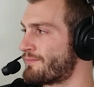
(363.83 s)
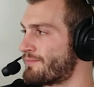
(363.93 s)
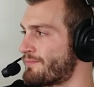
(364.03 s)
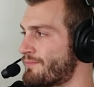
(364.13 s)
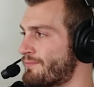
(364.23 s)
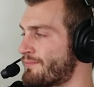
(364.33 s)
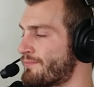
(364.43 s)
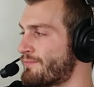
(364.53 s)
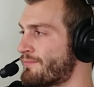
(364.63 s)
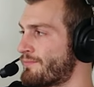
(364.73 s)

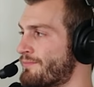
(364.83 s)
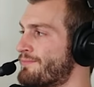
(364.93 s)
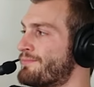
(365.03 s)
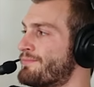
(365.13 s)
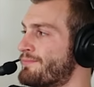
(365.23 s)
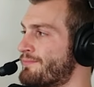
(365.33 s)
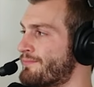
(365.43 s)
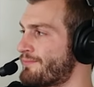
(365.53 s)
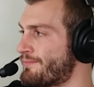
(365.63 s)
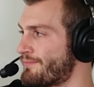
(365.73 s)

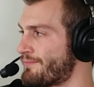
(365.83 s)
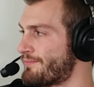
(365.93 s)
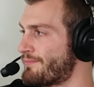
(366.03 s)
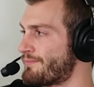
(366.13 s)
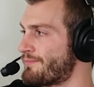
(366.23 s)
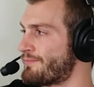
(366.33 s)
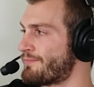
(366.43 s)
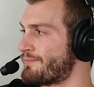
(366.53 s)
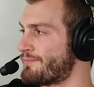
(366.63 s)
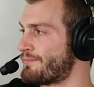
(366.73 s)

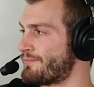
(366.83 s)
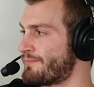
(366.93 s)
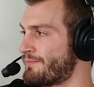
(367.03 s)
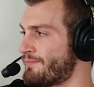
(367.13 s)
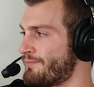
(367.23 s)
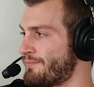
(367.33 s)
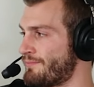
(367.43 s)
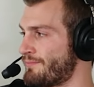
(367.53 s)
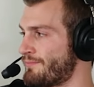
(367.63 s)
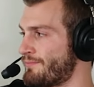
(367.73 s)

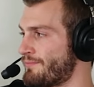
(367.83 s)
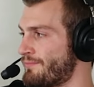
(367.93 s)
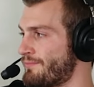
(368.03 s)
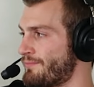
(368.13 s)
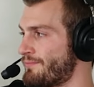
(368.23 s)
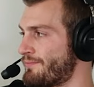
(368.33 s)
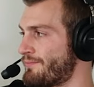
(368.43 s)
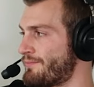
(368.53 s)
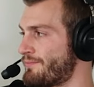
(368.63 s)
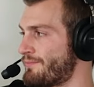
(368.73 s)
This person isn't speaking.